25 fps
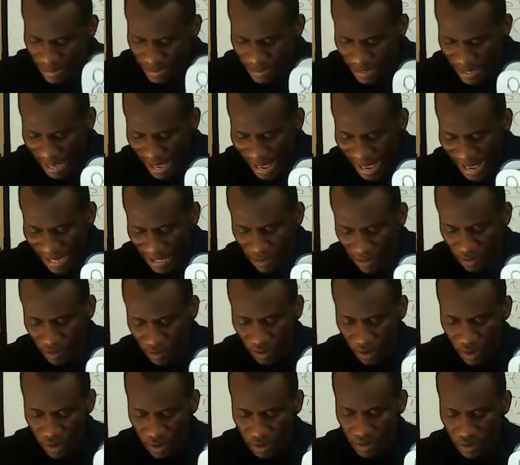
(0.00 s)
the
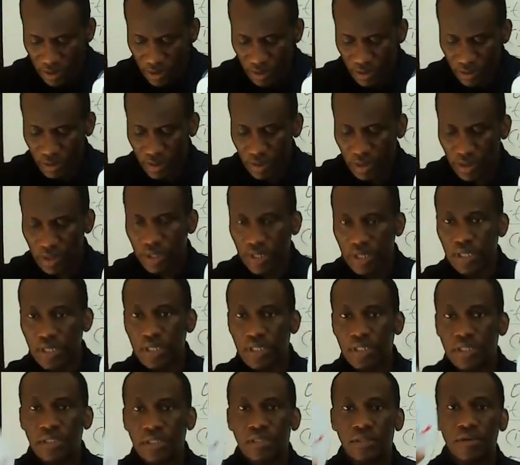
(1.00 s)
adult
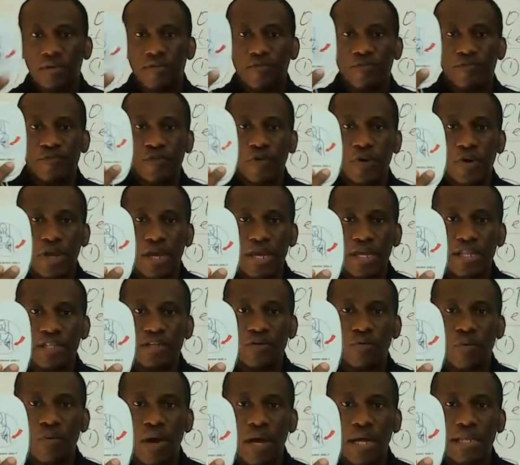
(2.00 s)
is for
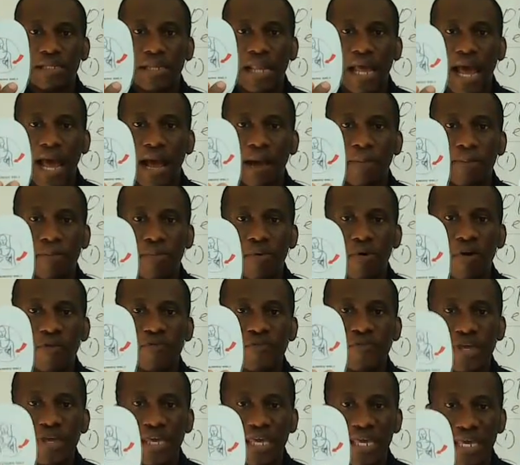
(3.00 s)
anyone
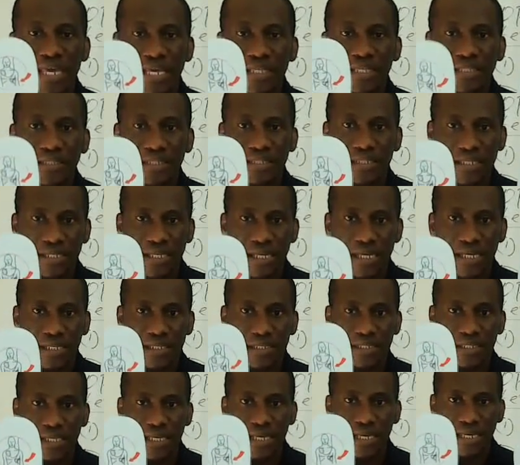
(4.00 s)
above 8
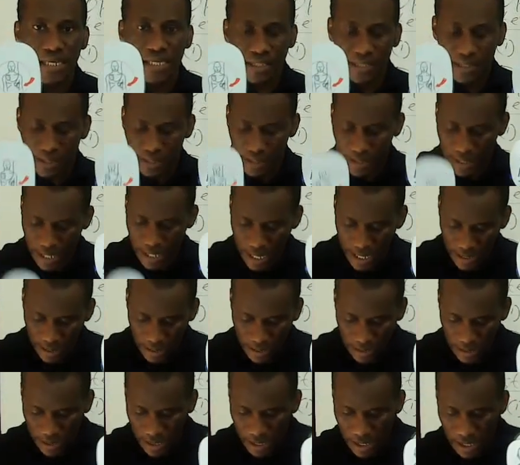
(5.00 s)
years. 8
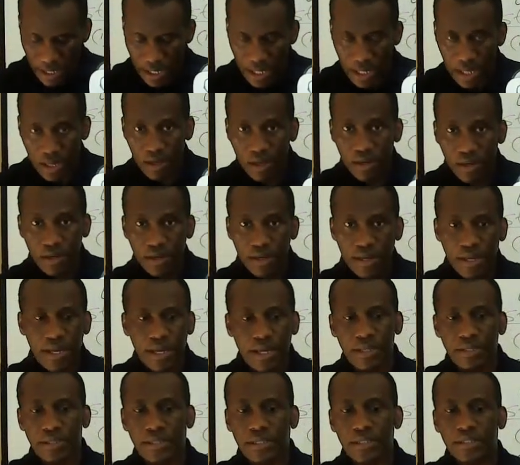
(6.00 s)
years.
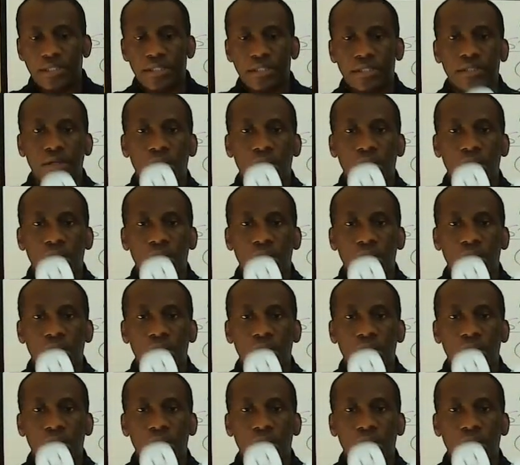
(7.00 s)
Okay, this is